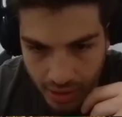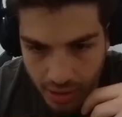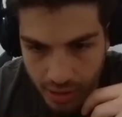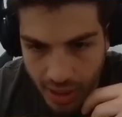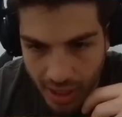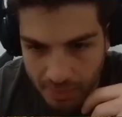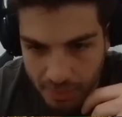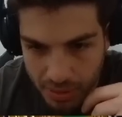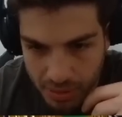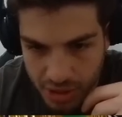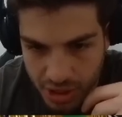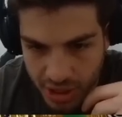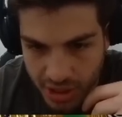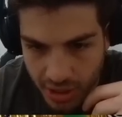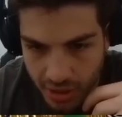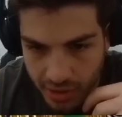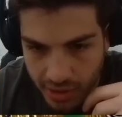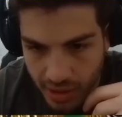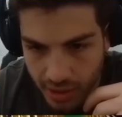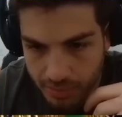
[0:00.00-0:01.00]
Okay,
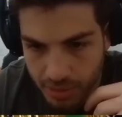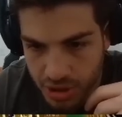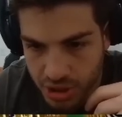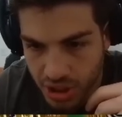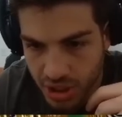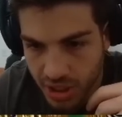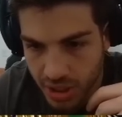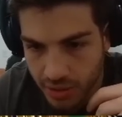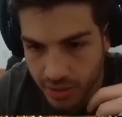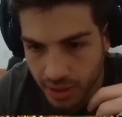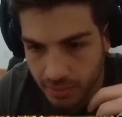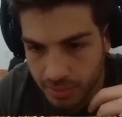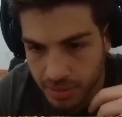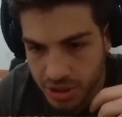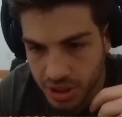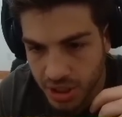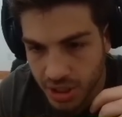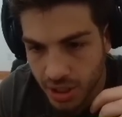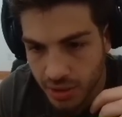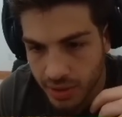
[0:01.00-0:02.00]
Pachinko here. Pachinko here.
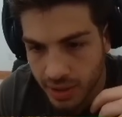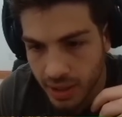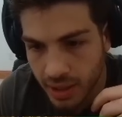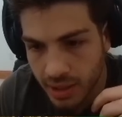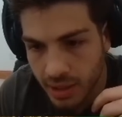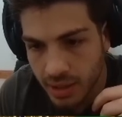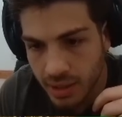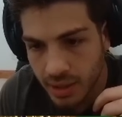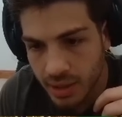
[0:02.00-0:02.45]
Pachinko here.